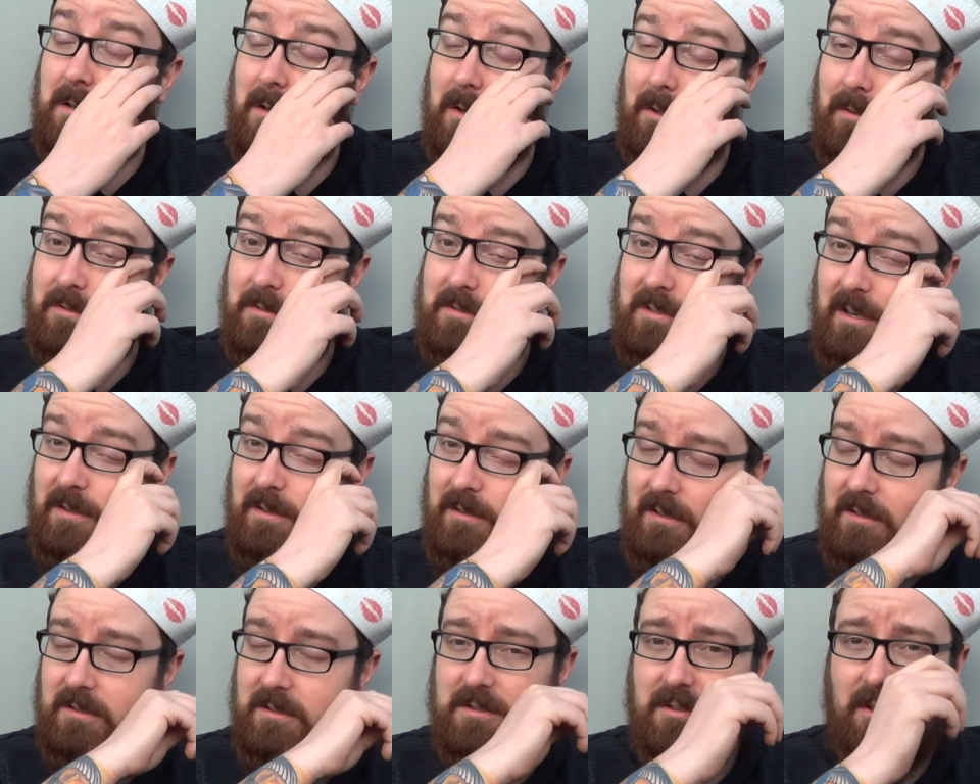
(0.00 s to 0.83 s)
content.
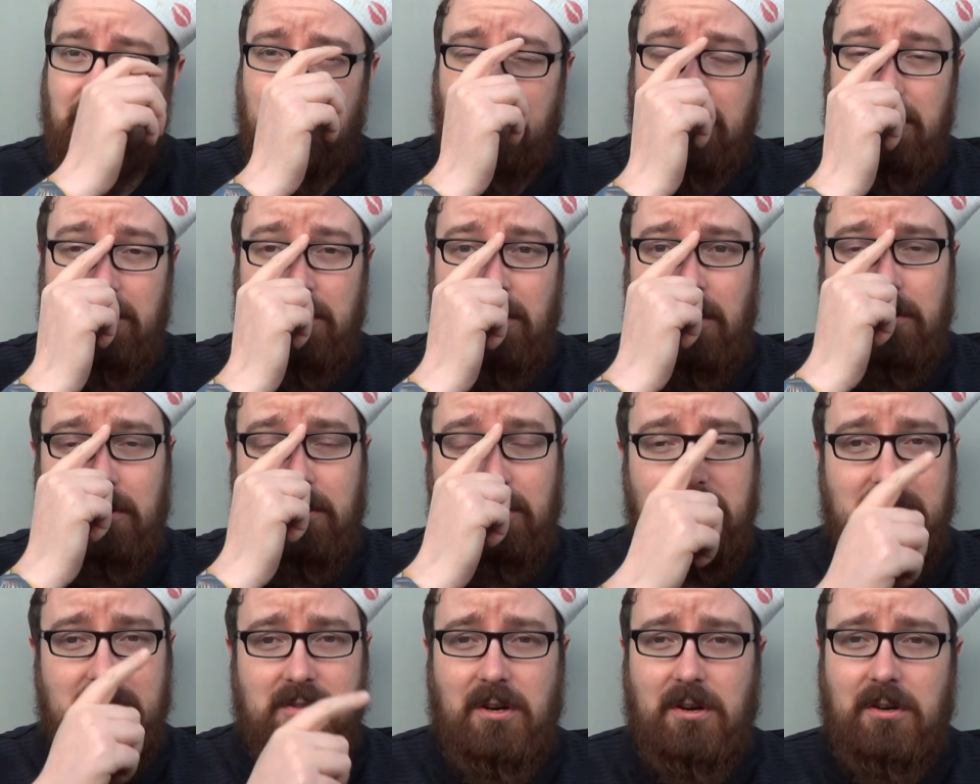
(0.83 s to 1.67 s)
It's not going to knock
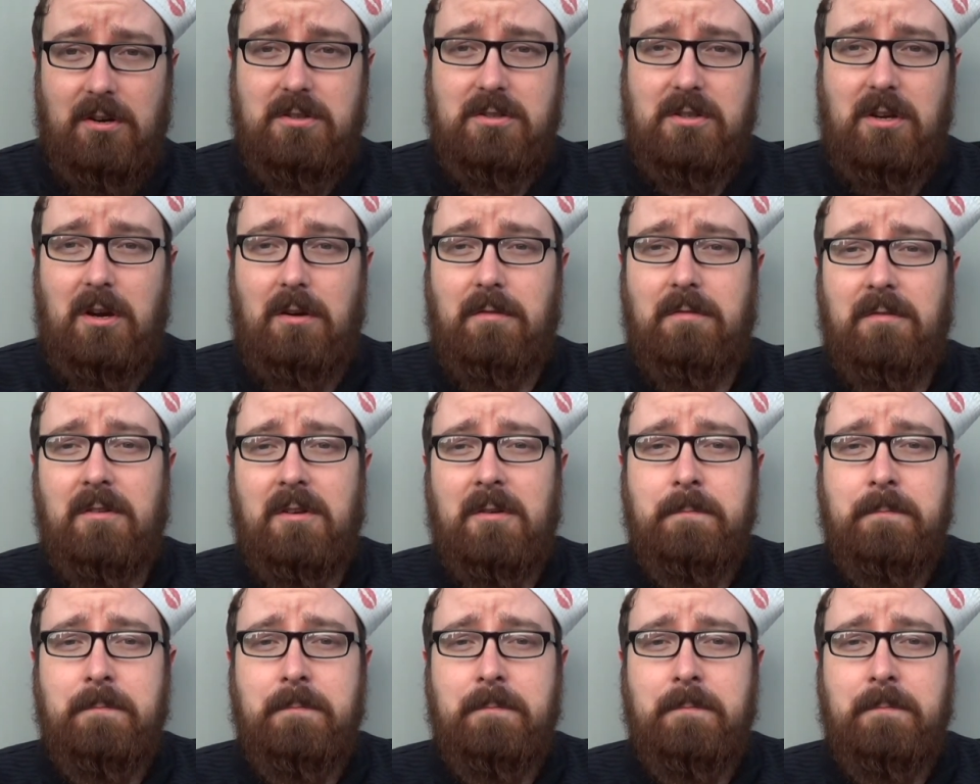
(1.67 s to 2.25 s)
your socks off.